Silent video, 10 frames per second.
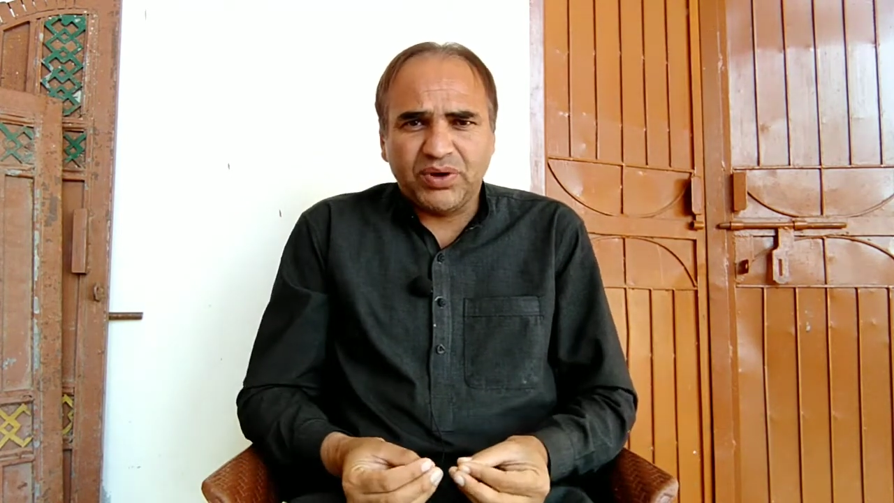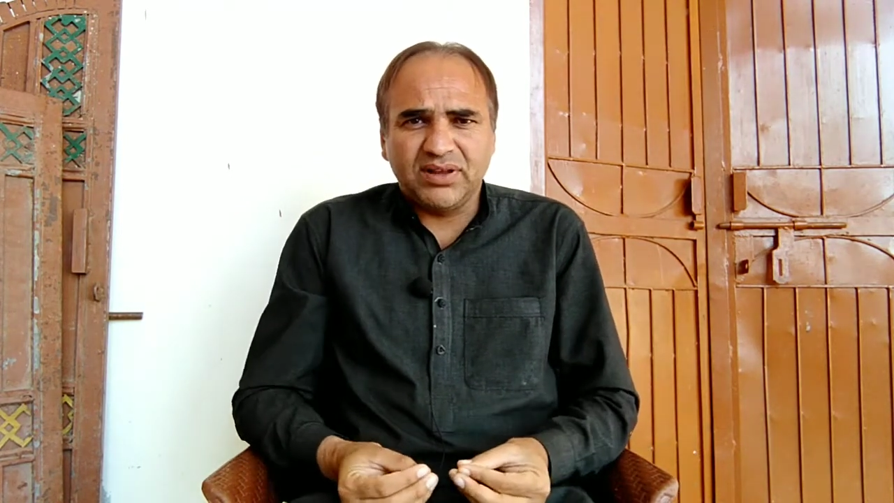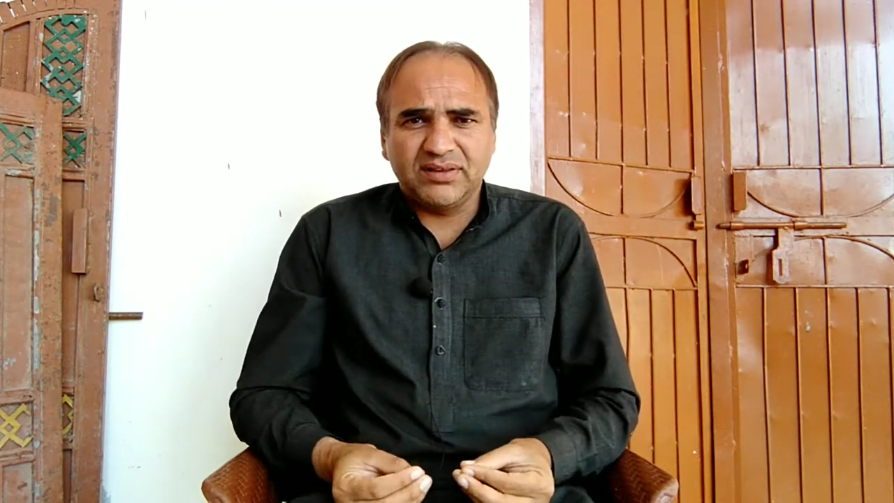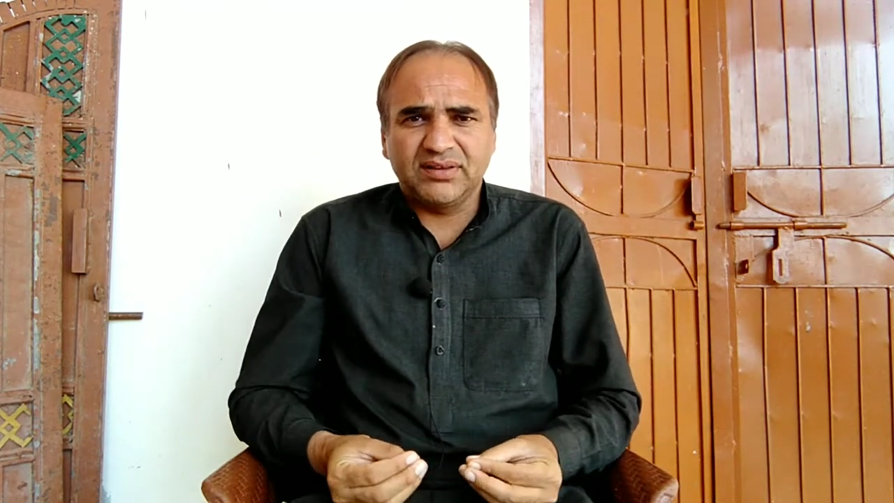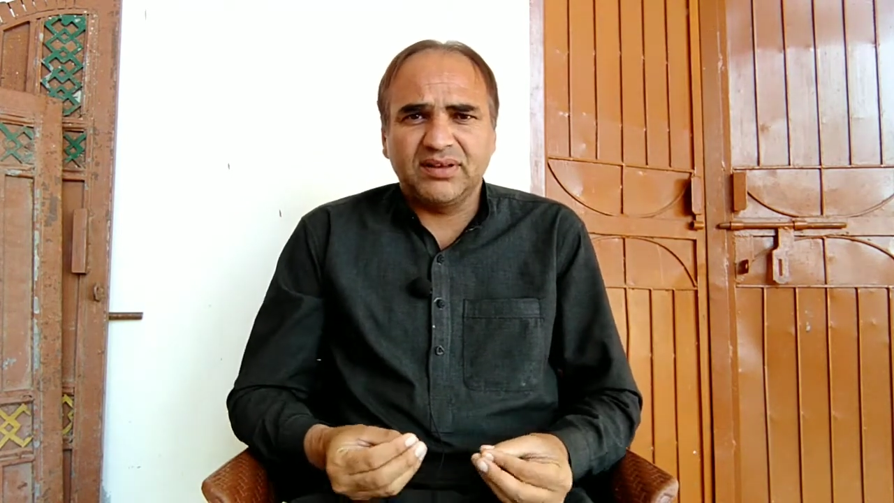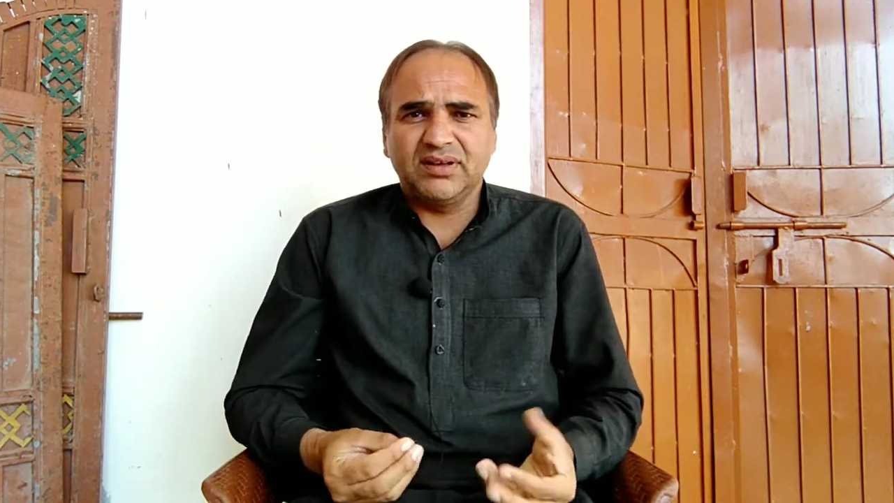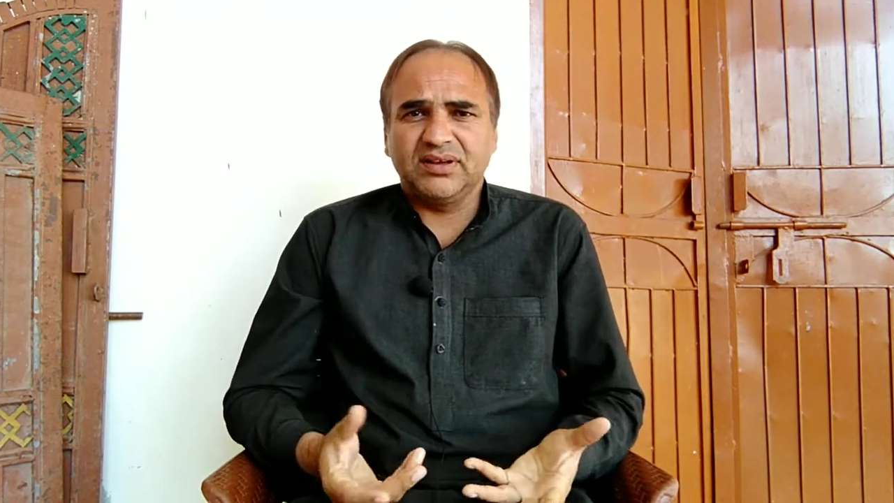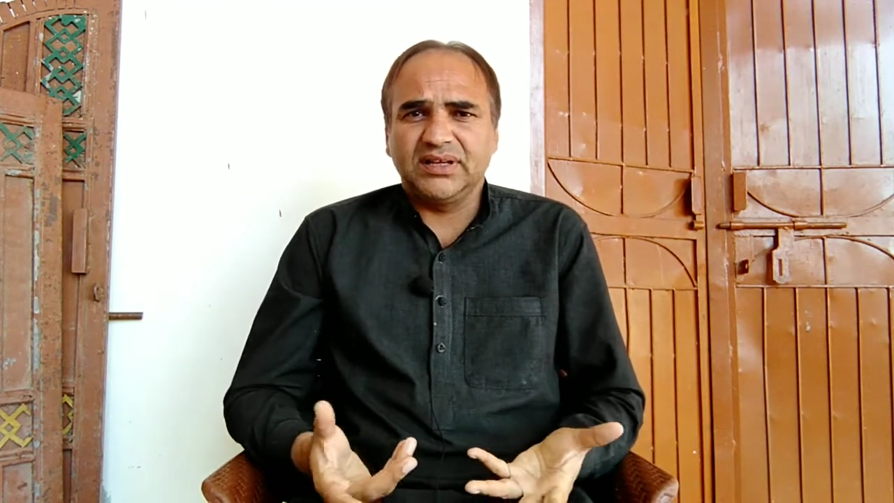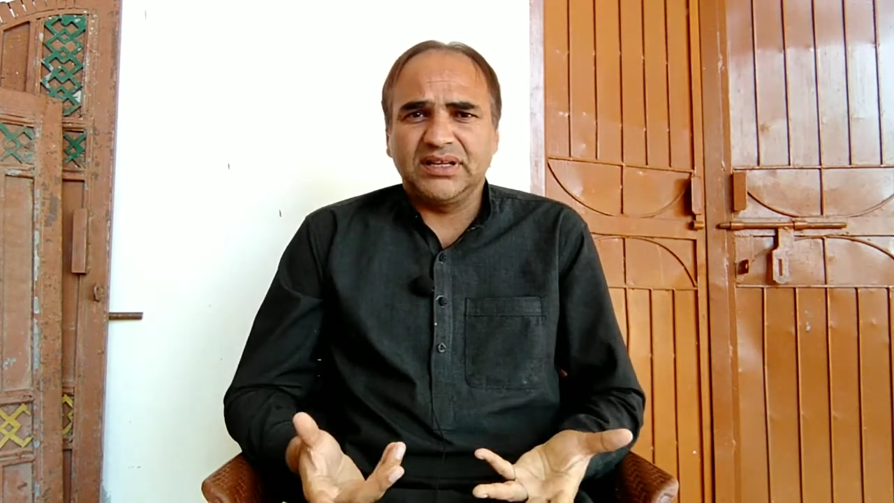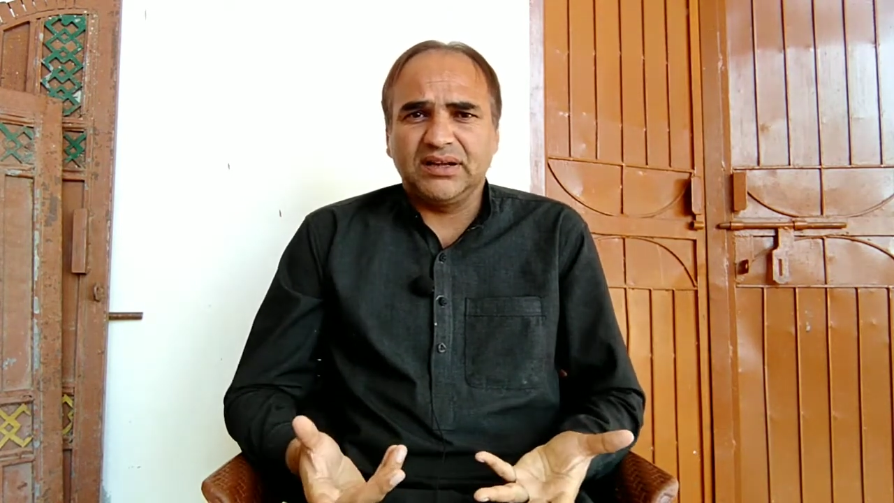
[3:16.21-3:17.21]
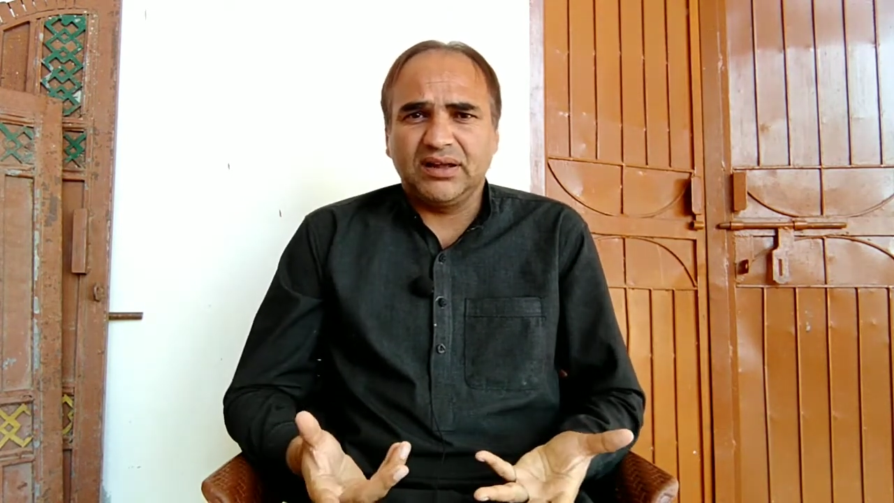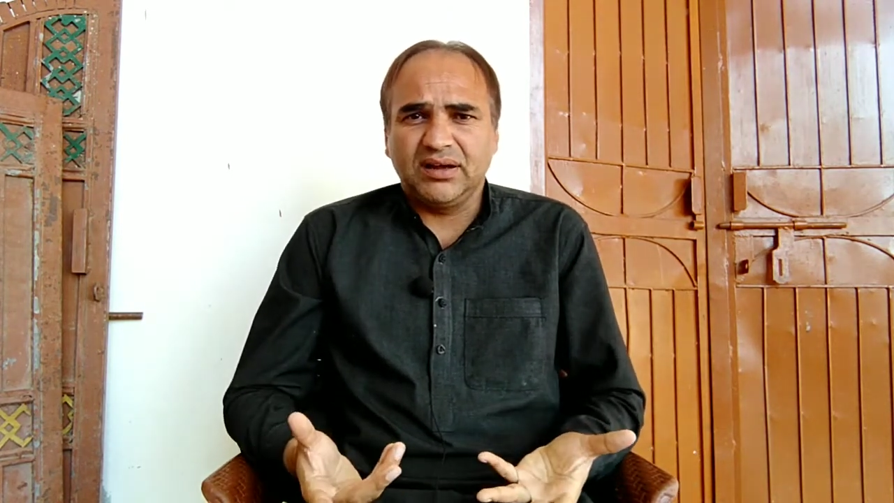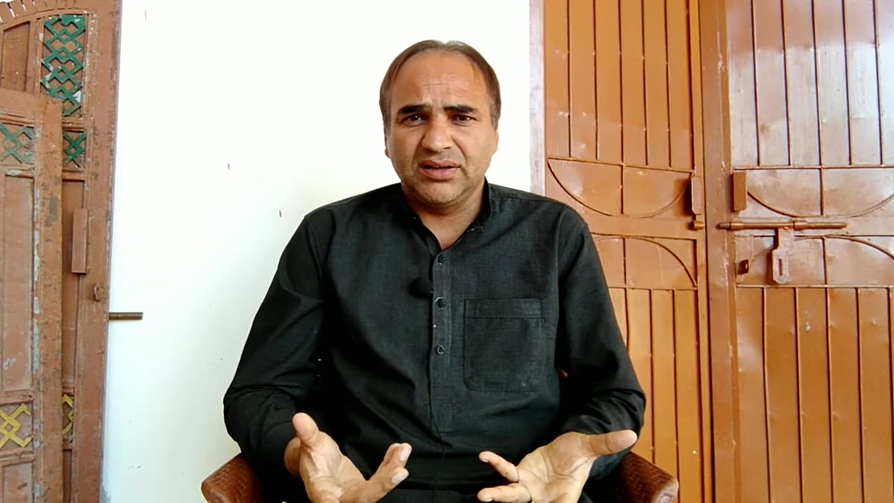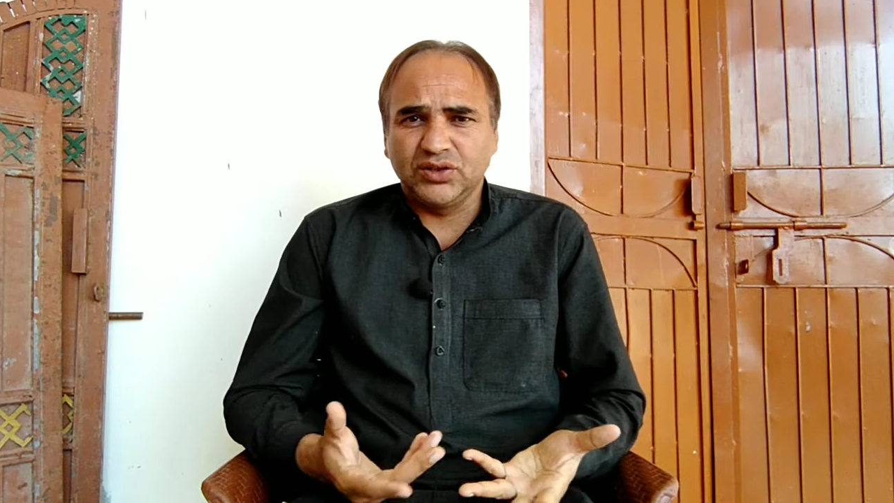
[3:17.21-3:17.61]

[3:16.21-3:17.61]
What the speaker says: on